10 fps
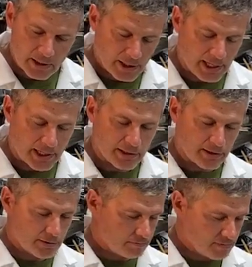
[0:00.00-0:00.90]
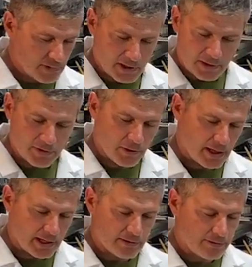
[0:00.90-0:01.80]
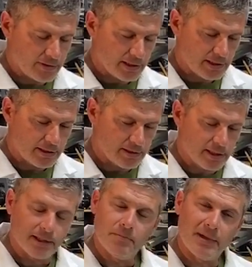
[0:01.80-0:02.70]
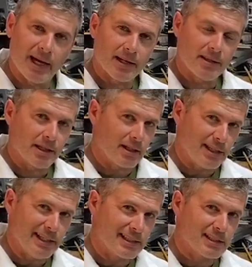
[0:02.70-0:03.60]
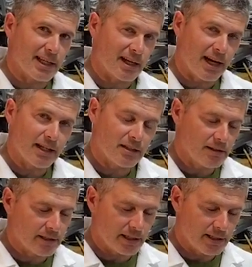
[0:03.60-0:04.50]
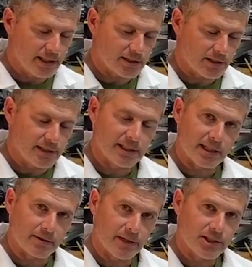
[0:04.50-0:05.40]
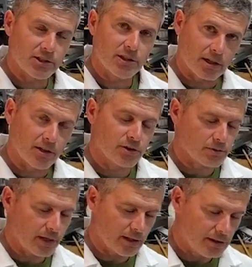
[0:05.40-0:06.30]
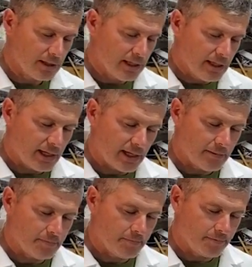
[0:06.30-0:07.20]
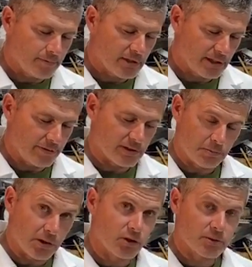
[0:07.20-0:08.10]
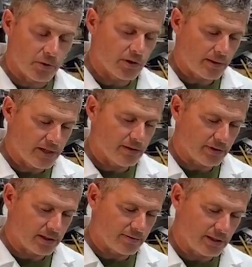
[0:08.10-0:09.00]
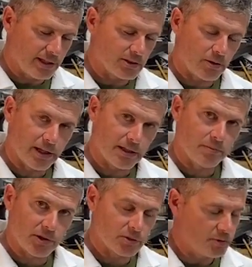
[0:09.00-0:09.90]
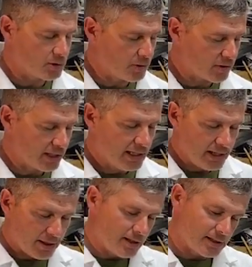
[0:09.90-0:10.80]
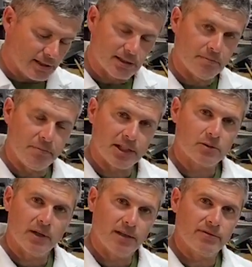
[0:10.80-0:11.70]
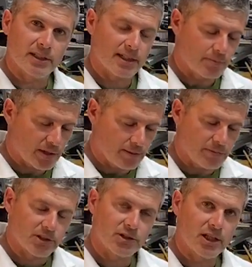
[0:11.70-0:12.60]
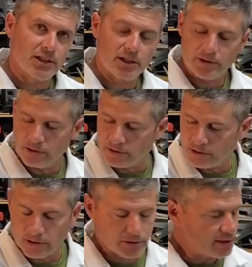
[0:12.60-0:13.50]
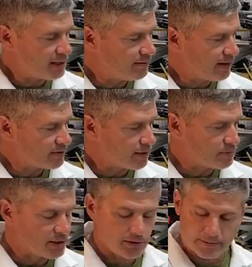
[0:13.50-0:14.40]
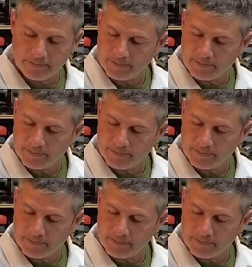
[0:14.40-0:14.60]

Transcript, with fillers: And if you have a Miata that leaks at idle, that leaks on deceleration, on closed throttle, um, if it's blow smoke, I mean, if it if it leaks oil and blows blue smoke, this is the best way to fix that problem is to change out those those leaky valve stem seals.